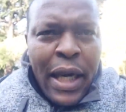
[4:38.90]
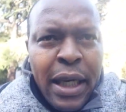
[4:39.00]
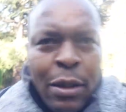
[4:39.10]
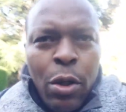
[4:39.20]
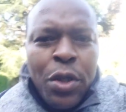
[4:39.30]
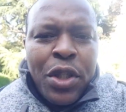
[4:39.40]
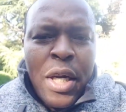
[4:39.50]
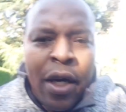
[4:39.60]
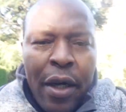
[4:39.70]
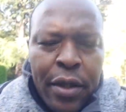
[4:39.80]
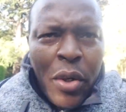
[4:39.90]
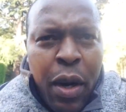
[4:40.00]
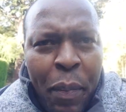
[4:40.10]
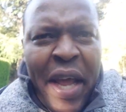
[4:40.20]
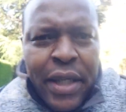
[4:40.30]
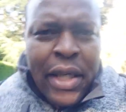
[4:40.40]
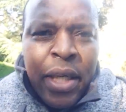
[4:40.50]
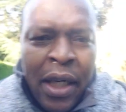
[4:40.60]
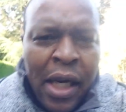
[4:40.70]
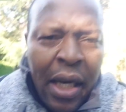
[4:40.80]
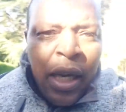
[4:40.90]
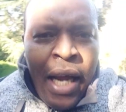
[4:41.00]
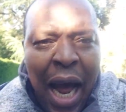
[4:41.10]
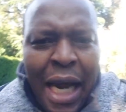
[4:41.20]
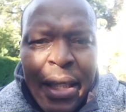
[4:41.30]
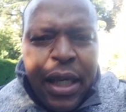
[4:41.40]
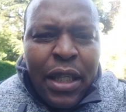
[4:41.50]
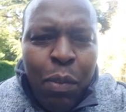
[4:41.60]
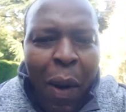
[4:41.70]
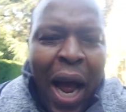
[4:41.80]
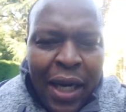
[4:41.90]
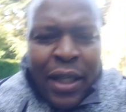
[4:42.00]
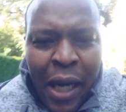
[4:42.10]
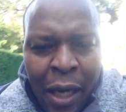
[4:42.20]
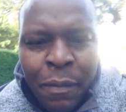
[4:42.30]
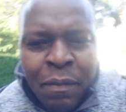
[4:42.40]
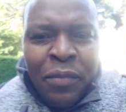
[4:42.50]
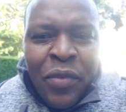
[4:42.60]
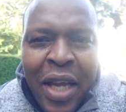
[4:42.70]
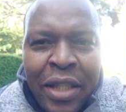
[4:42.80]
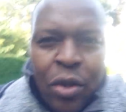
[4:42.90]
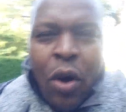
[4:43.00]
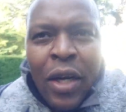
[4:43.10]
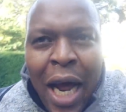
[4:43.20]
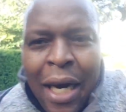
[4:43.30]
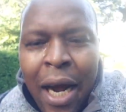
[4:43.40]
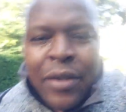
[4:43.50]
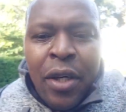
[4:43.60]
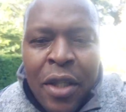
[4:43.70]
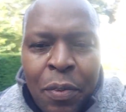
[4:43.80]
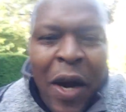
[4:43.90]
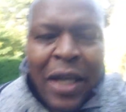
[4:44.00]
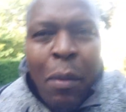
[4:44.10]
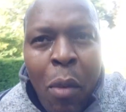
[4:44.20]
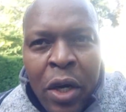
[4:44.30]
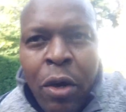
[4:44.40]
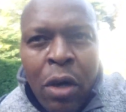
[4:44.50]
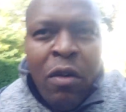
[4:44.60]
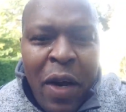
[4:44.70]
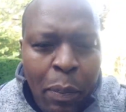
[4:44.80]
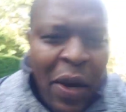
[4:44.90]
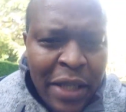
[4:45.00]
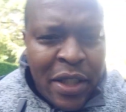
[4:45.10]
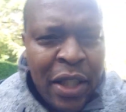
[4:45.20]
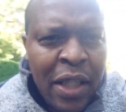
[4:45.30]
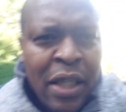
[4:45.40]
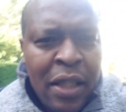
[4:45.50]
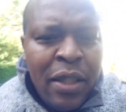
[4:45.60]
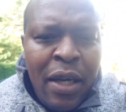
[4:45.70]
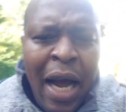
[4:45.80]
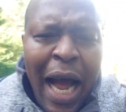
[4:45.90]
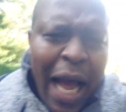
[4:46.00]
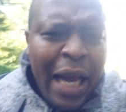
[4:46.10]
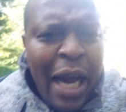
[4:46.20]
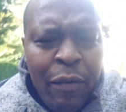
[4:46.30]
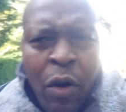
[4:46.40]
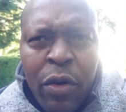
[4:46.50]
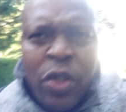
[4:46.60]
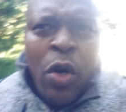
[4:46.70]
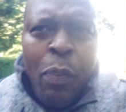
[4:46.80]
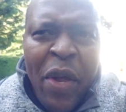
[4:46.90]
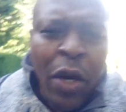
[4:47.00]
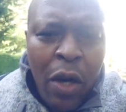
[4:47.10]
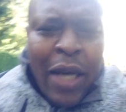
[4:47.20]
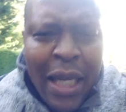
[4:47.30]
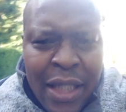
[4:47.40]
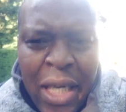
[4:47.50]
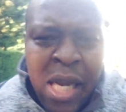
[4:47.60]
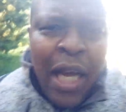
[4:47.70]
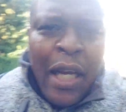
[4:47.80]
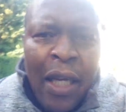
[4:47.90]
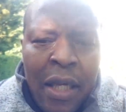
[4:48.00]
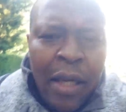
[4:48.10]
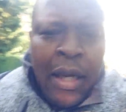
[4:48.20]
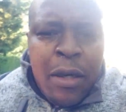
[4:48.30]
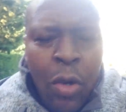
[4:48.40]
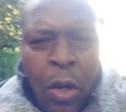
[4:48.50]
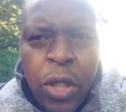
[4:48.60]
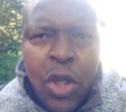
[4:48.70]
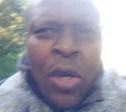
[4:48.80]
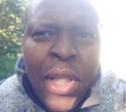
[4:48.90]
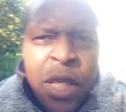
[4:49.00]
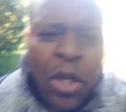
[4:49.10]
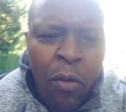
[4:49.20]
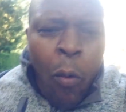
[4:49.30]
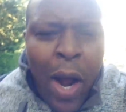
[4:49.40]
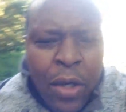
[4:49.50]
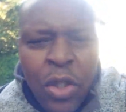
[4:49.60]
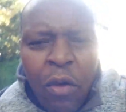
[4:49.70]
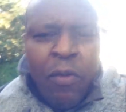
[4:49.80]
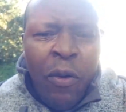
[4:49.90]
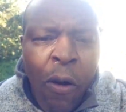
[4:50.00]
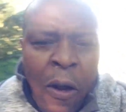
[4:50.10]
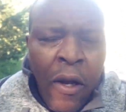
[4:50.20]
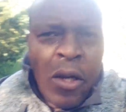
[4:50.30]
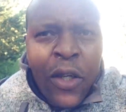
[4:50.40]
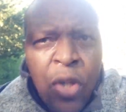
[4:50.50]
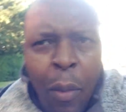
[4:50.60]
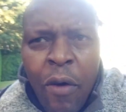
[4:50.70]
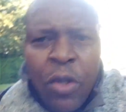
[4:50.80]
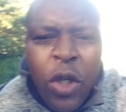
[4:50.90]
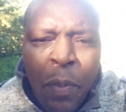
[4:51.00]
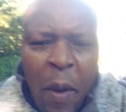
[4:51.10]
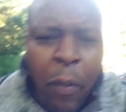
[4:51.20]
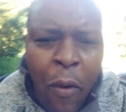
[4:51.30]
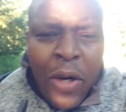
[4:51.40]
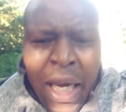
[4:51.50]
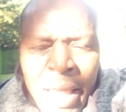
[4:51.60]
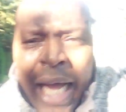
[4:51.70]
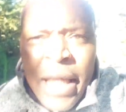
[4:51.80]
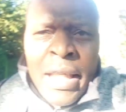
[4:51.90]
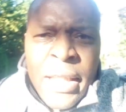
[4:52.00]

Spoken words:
in those soccer pits. And this man is going around spreading money all over the place. I have all the opinion that the sources of wealth of some of those people that are,